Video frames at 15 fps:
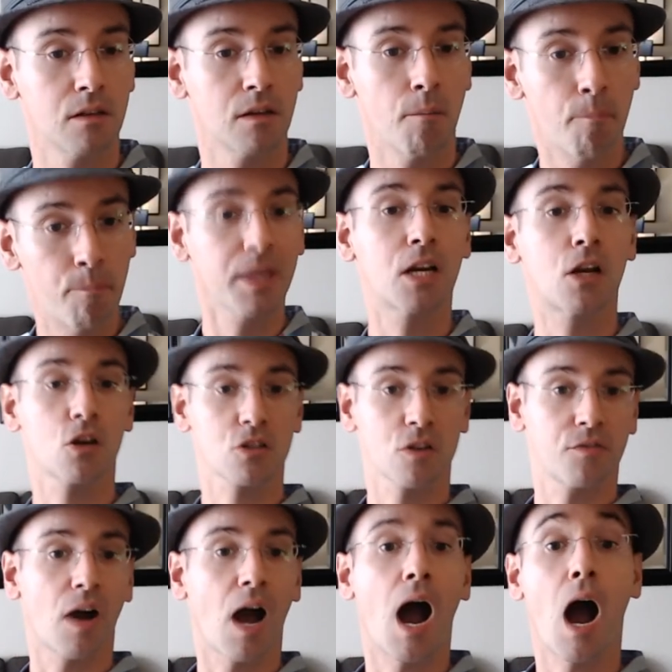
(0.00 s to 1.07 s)
because
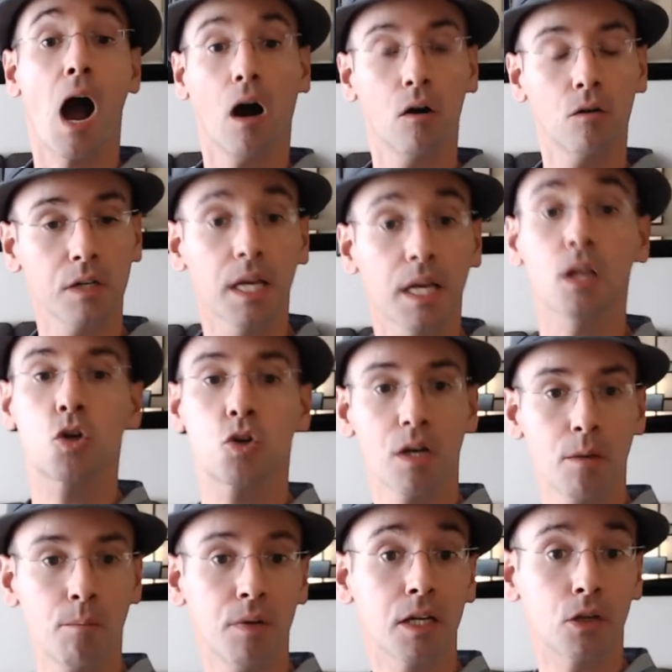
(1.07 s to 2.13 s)
of how
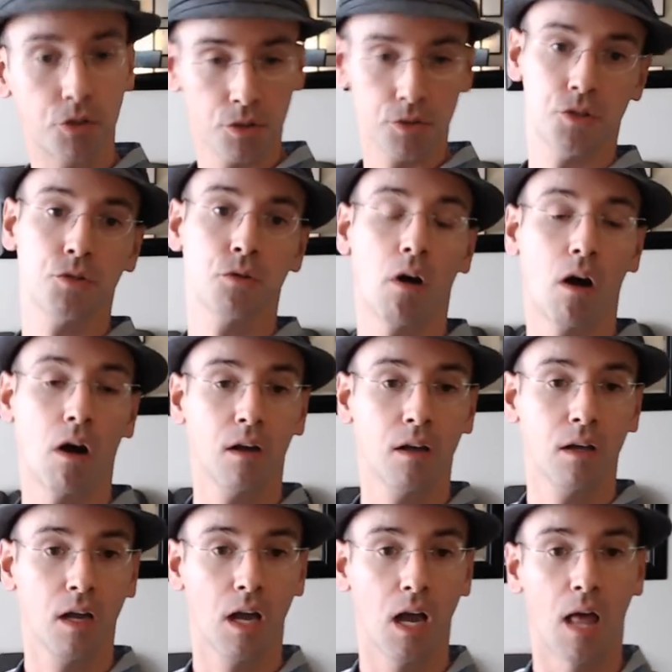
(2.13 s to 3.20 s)
incredibly good you are
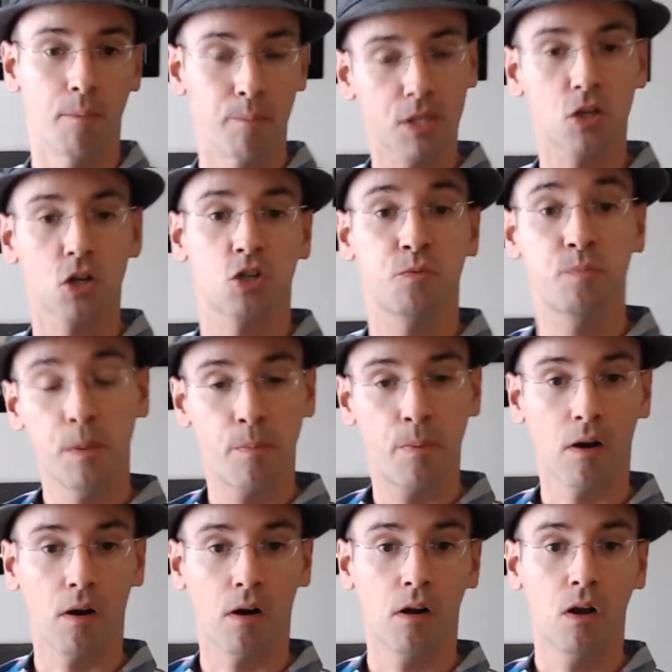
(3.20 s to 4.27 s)
and because
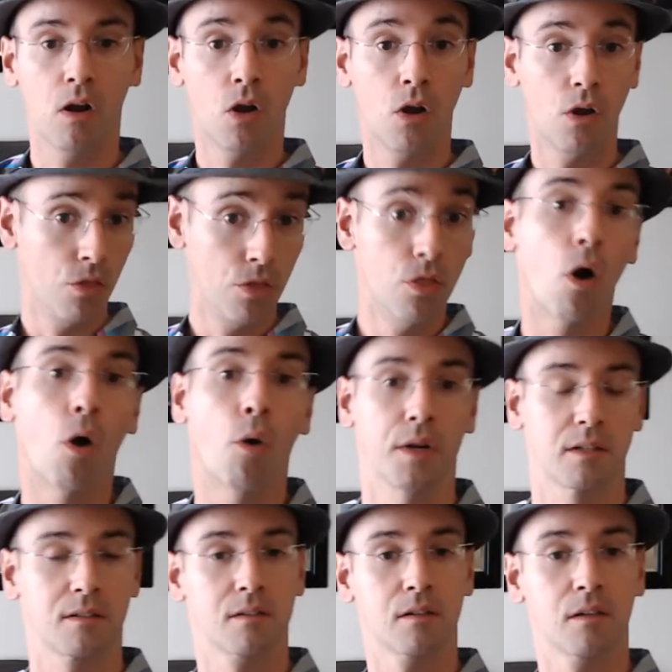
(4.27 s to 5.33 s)
people know
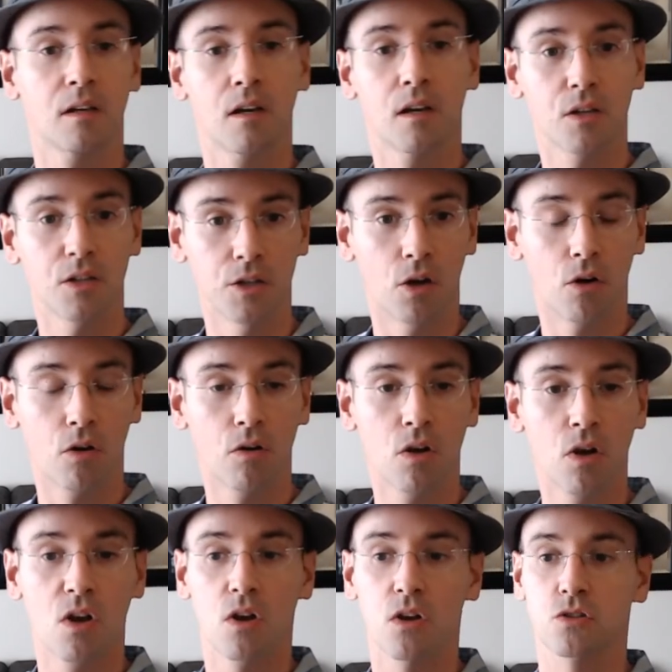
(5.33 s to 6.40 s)
it, you know?
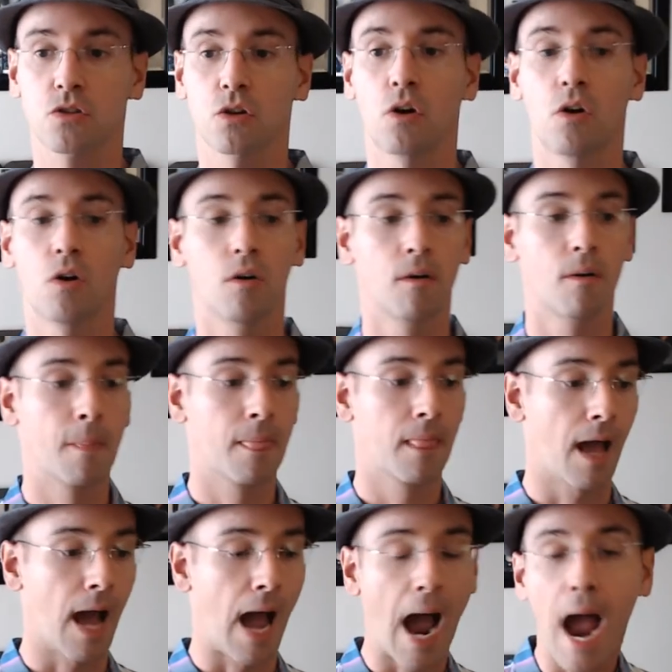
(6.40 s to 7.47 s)
So
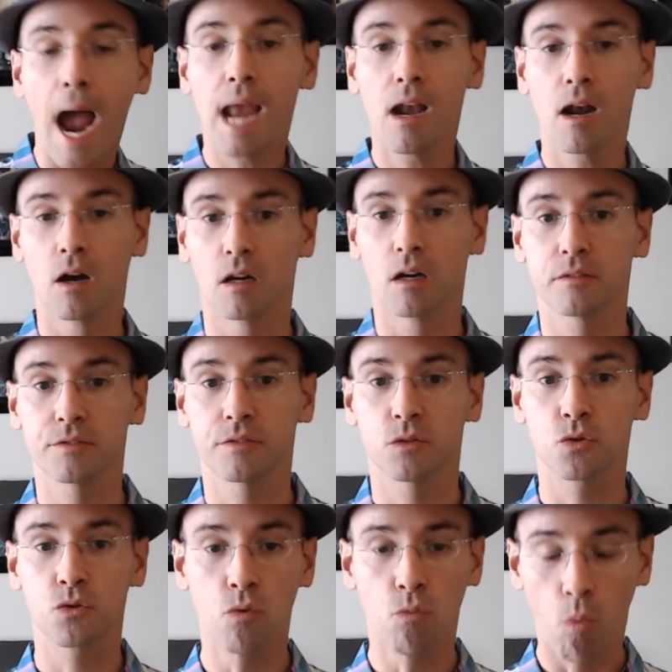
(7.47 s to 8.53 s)
I love
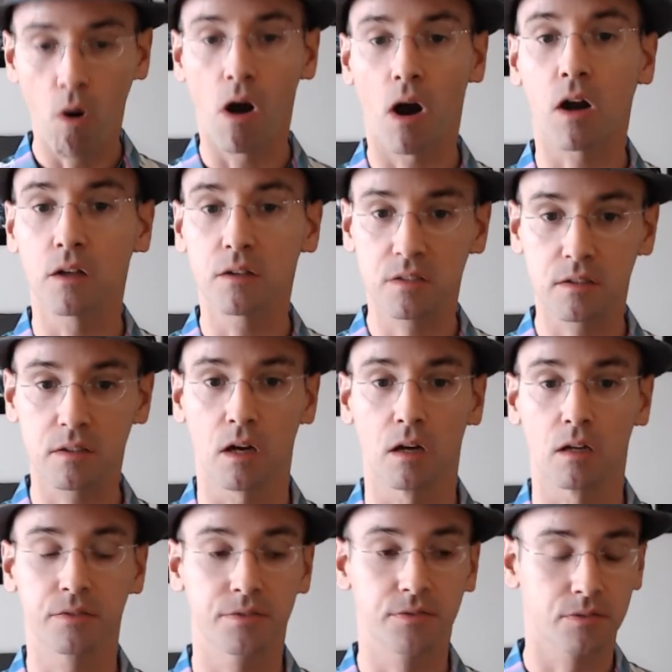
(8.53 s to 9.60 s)
to work on
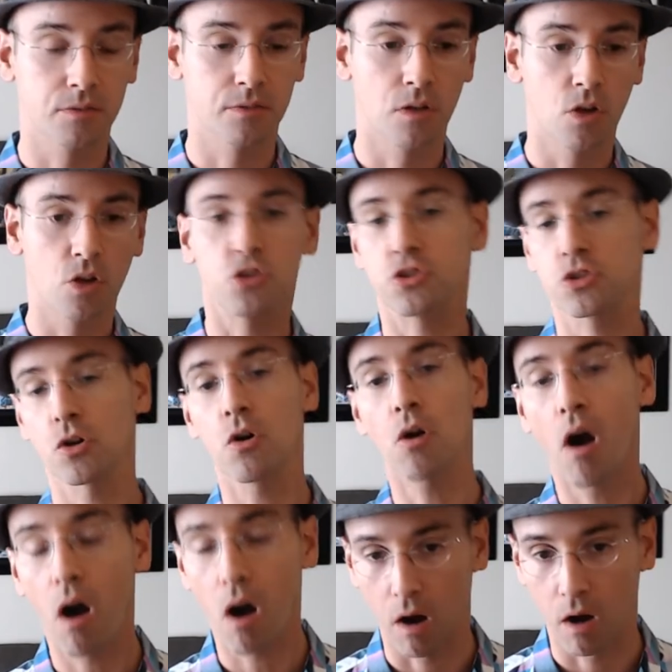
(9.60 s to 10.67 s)
stuff so
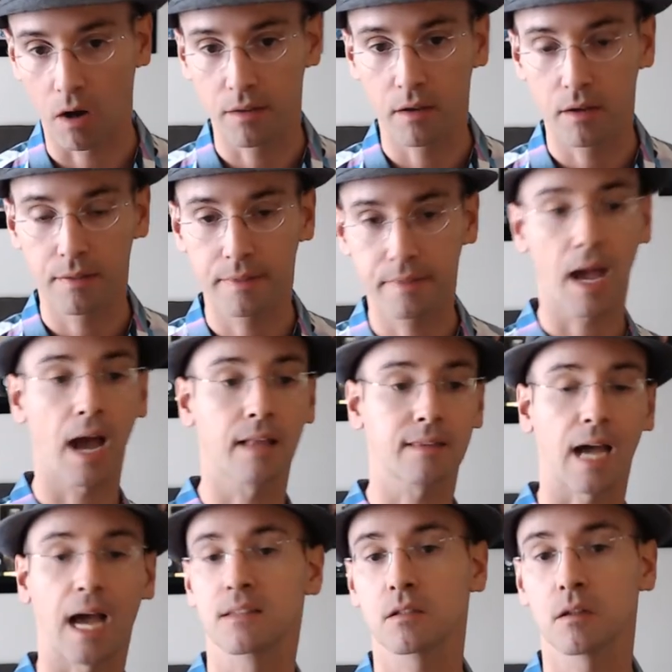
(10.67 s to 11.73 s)
hard that
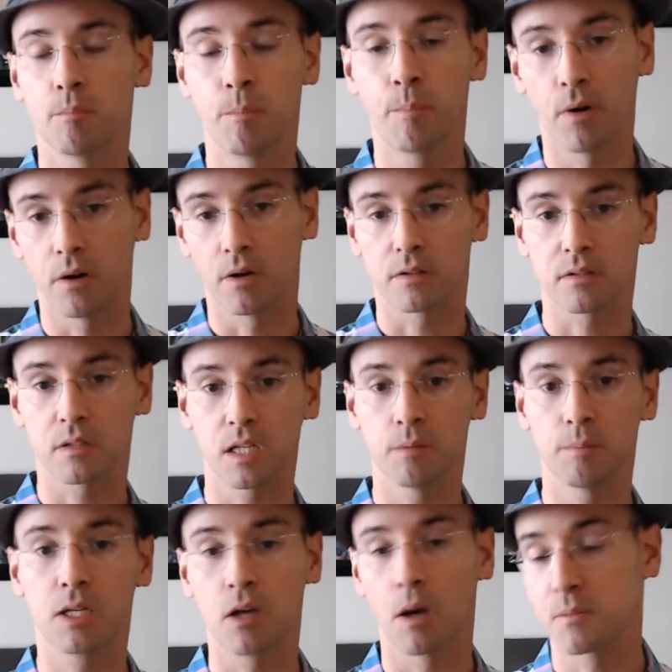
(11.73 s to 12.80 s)
at some point it
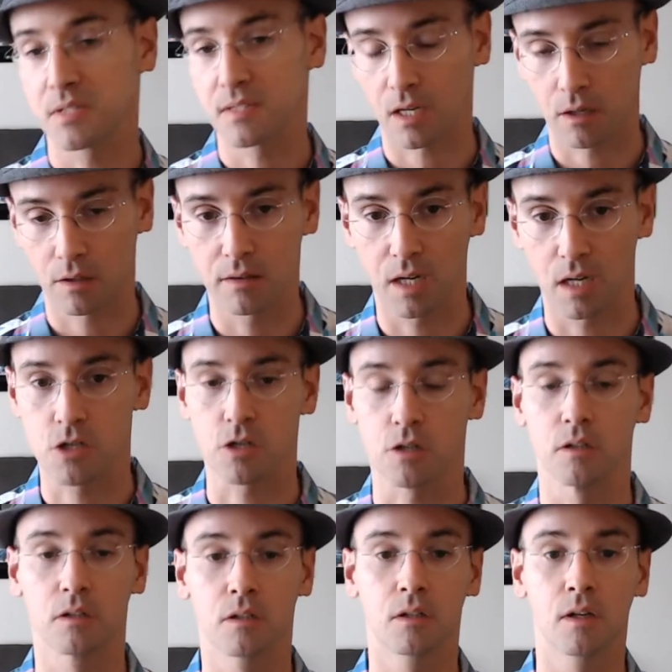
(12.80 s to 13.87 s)
becomes second nature.
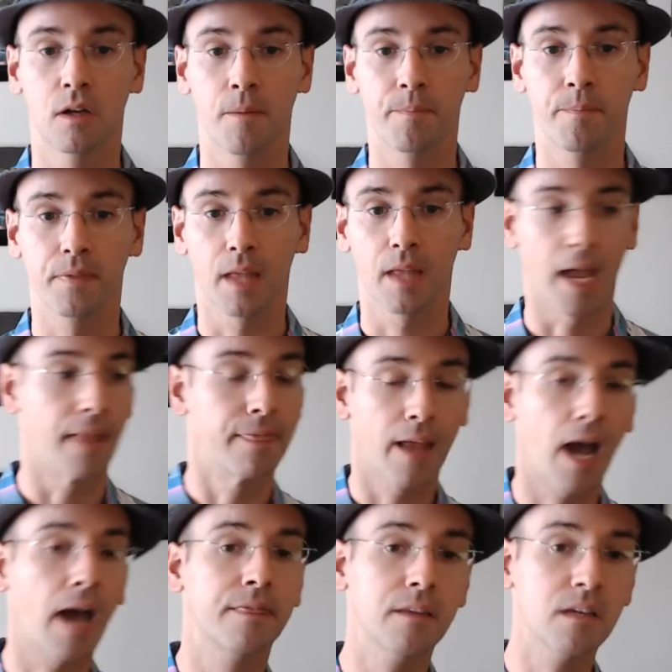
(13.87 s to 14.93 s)
And
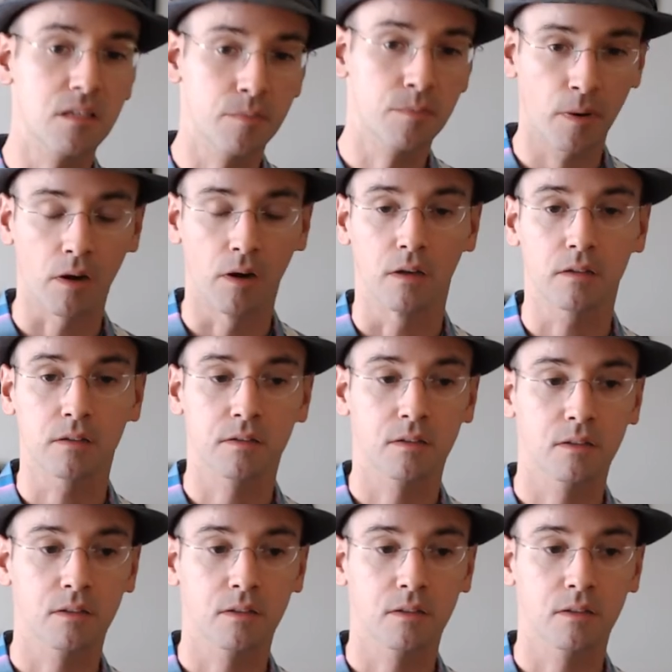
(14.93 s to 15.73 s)
at this point,